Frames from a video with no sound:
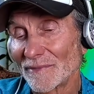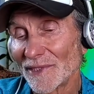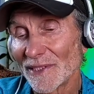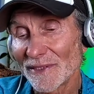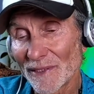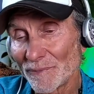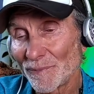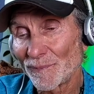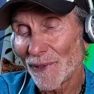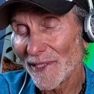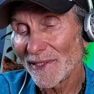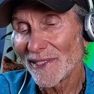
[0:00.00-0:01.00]
It's
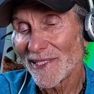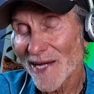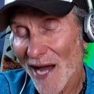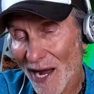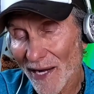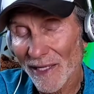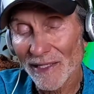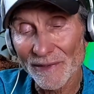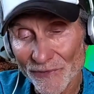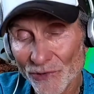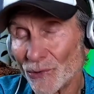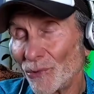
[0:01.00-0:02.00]
complete denial
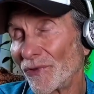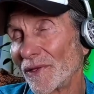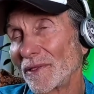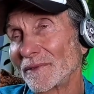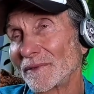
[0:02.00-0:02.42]
of truth.